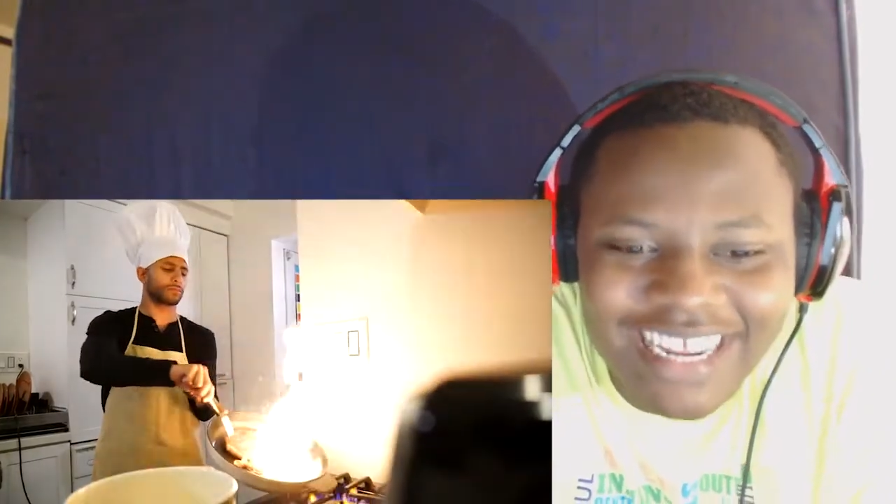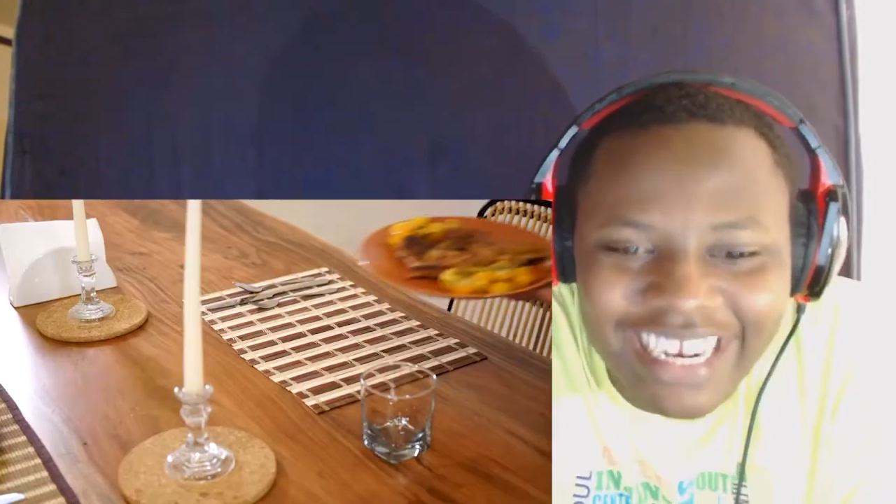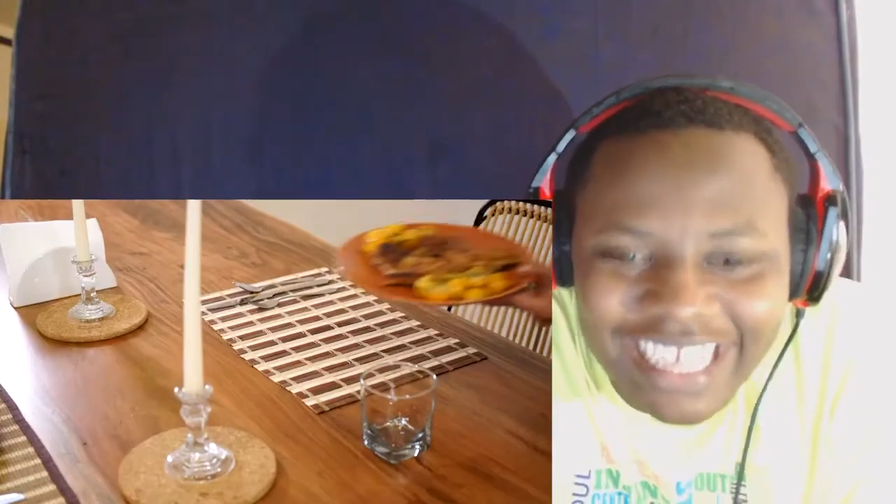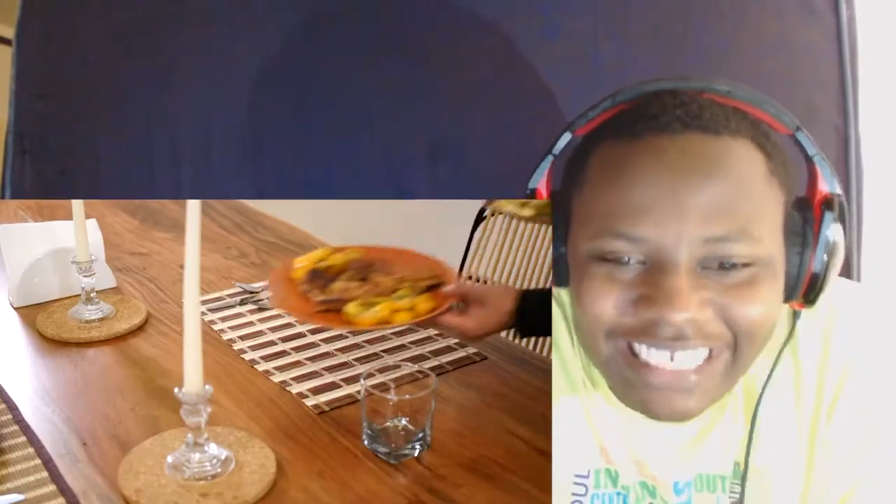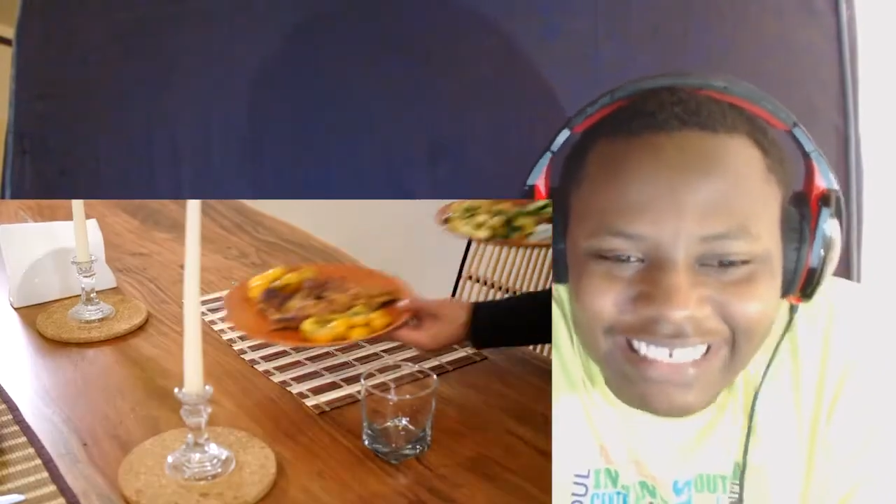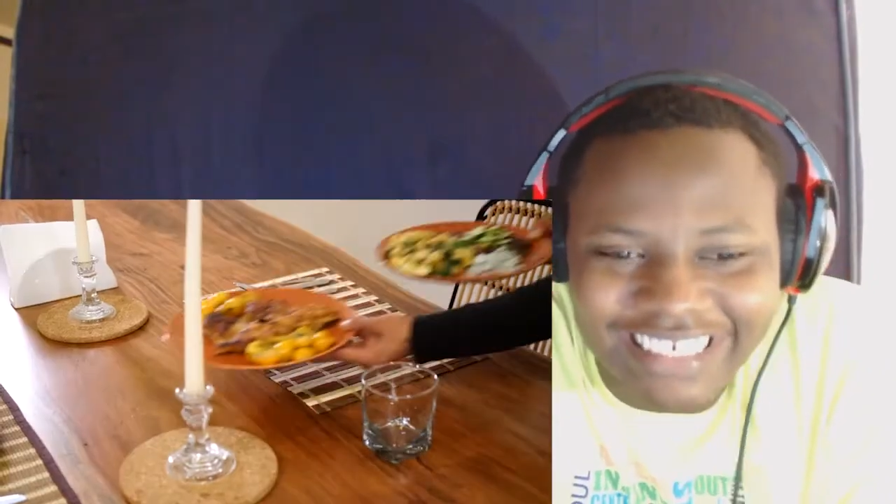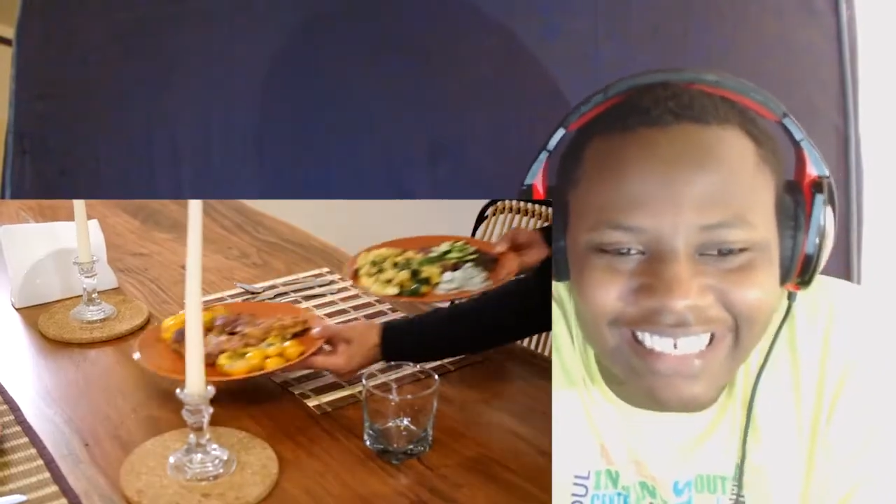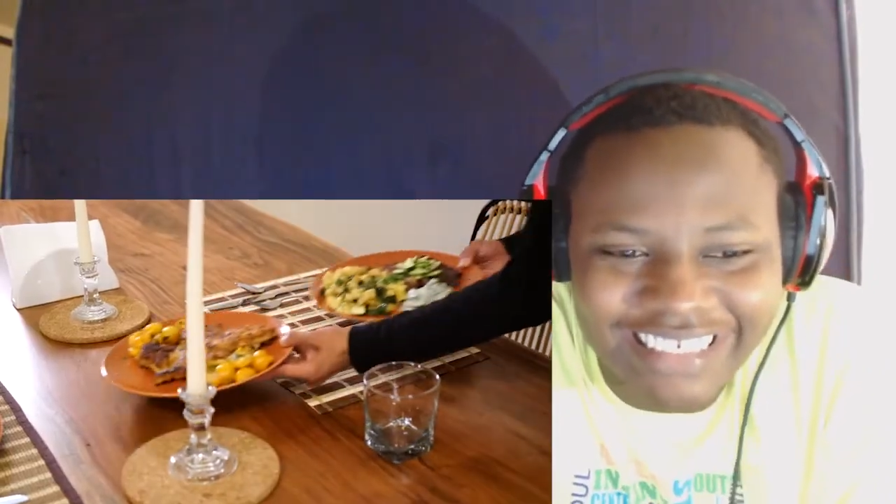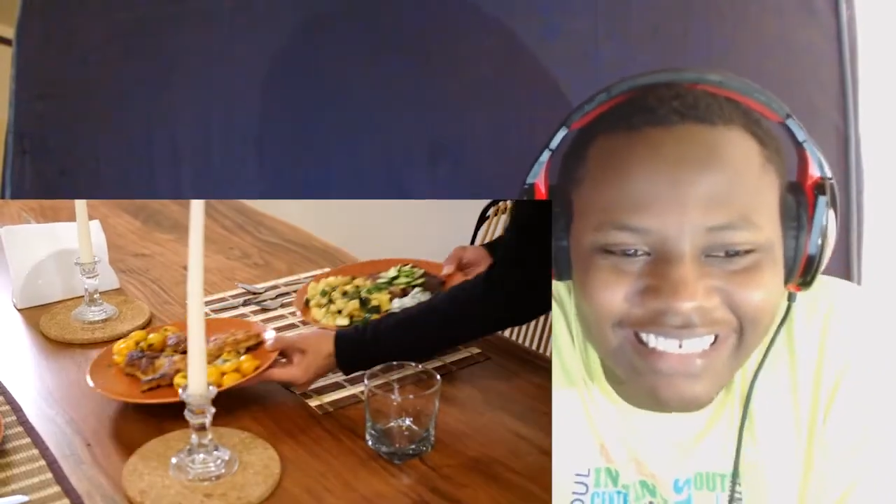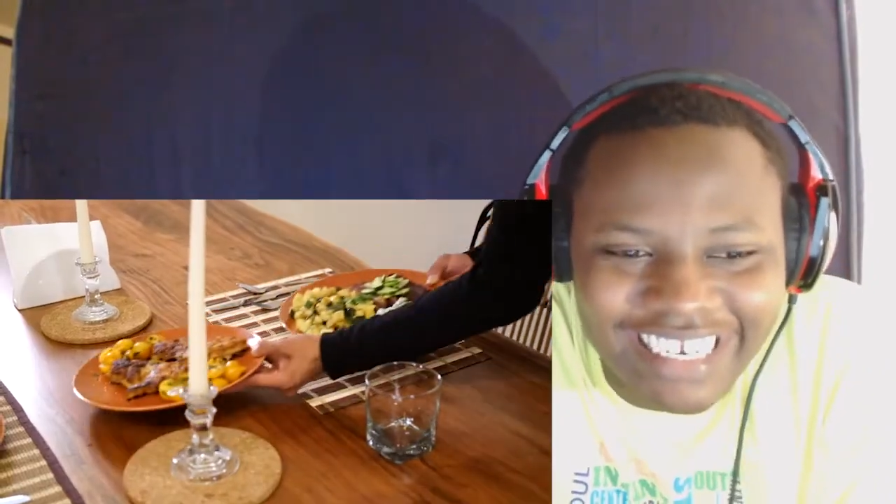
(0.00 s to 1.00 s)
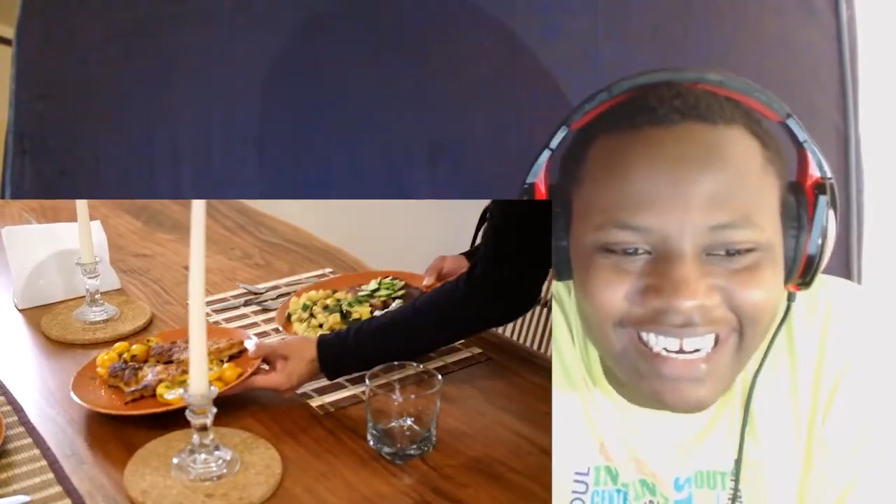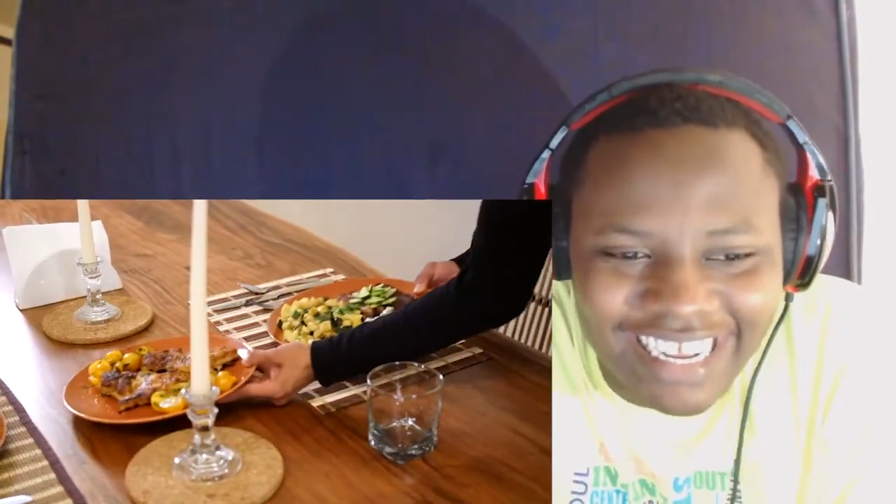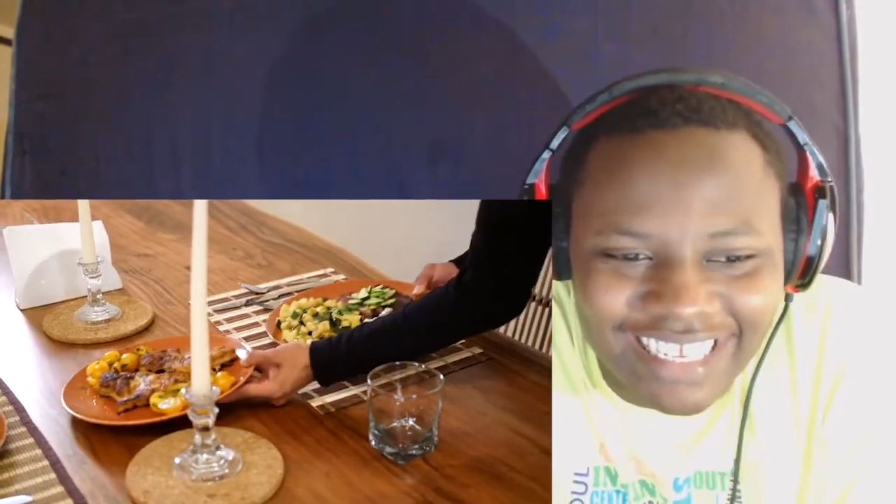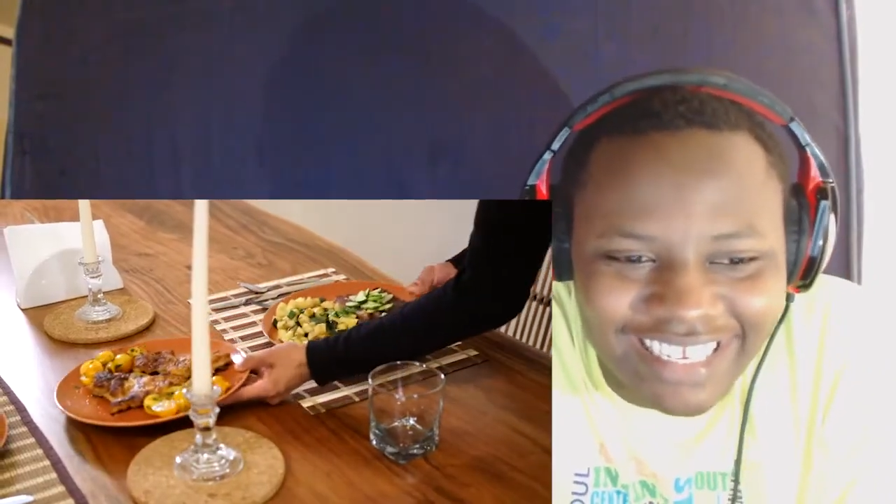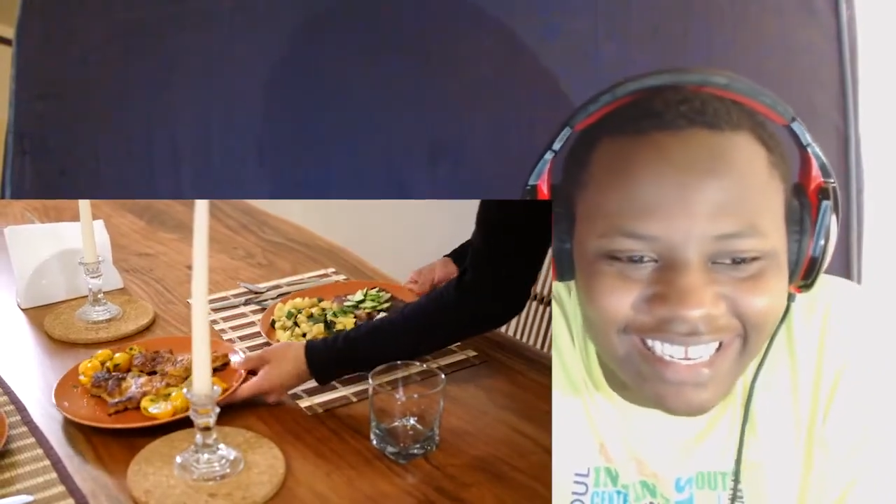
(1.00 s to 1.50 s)
delicious,
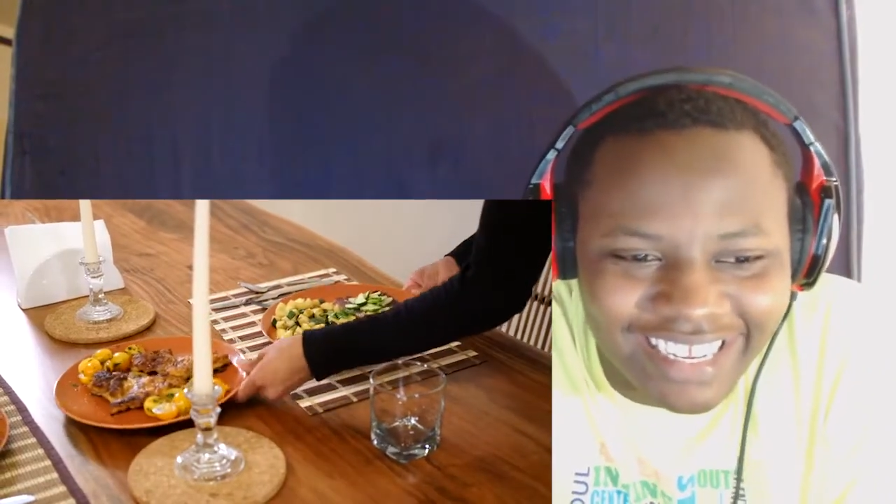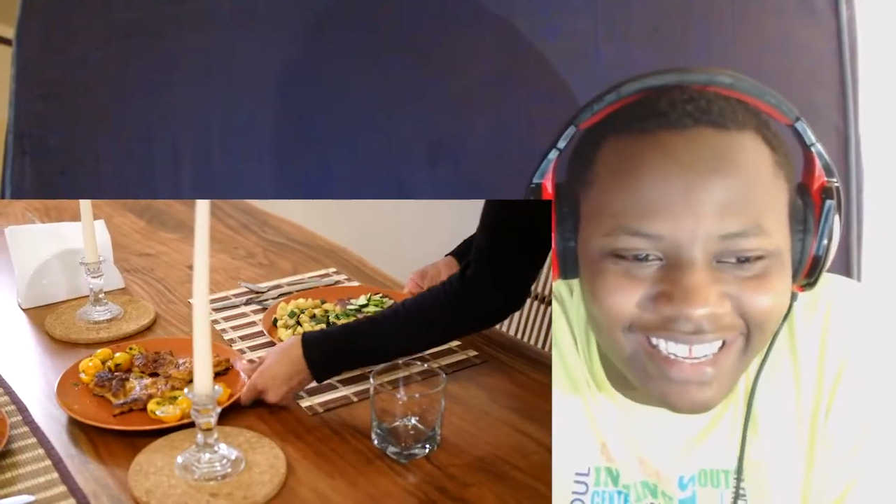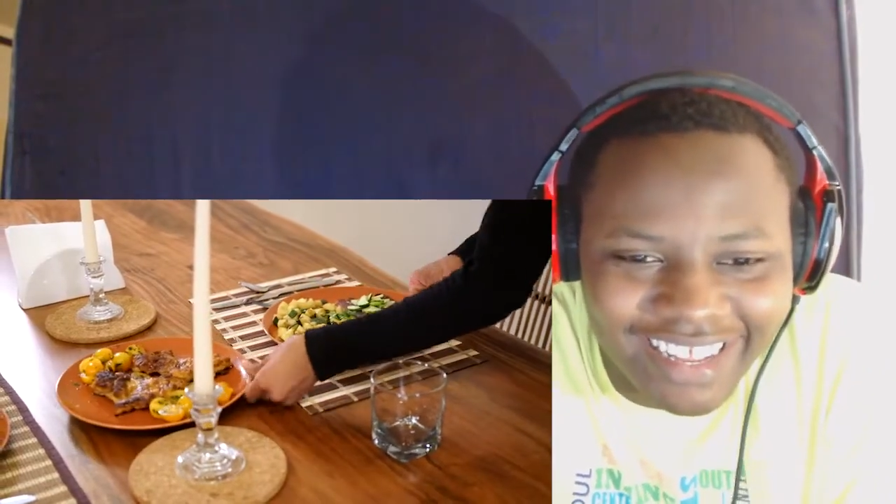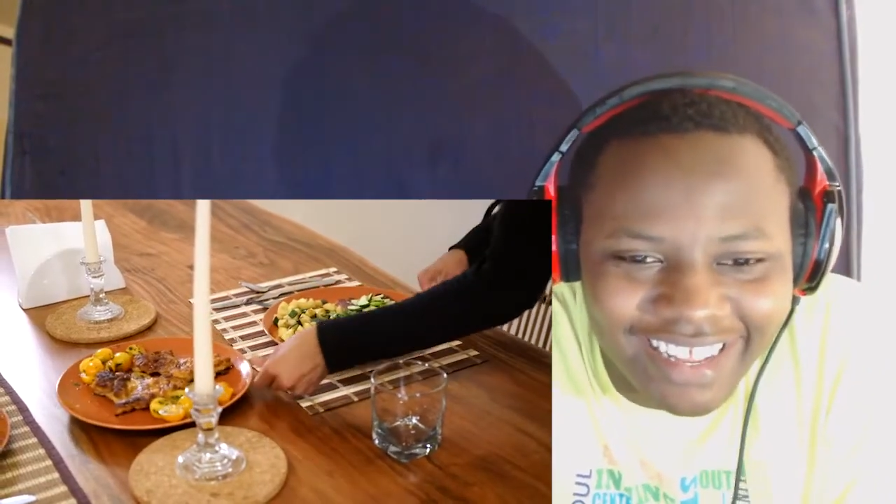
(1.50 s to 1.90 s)
seriously.